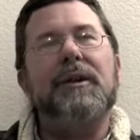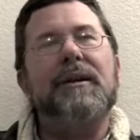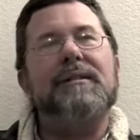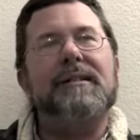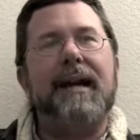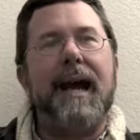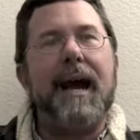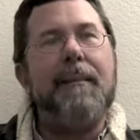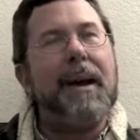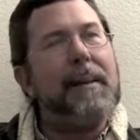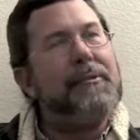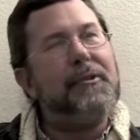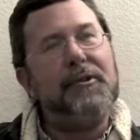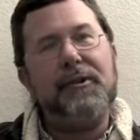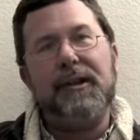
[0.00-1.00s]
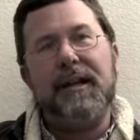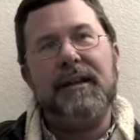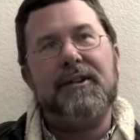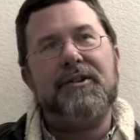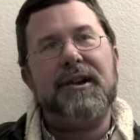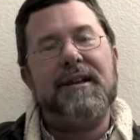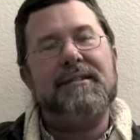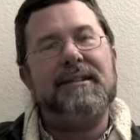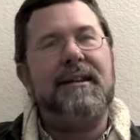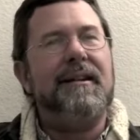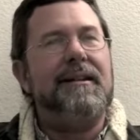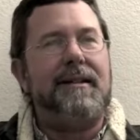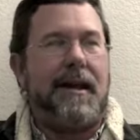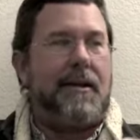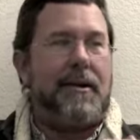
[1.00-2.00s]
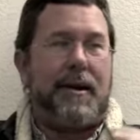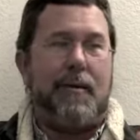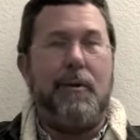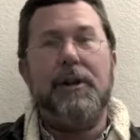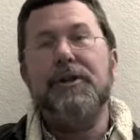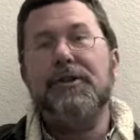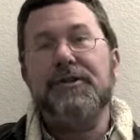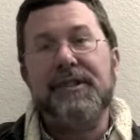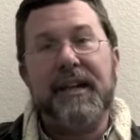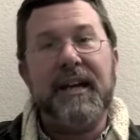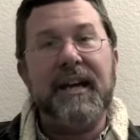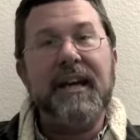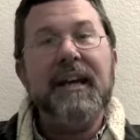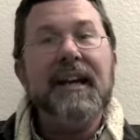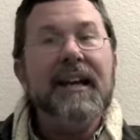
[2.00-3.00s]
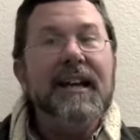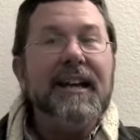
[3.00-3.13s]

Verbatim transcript: You could say, "I'm absolutely into transcendence. I don't care what you say."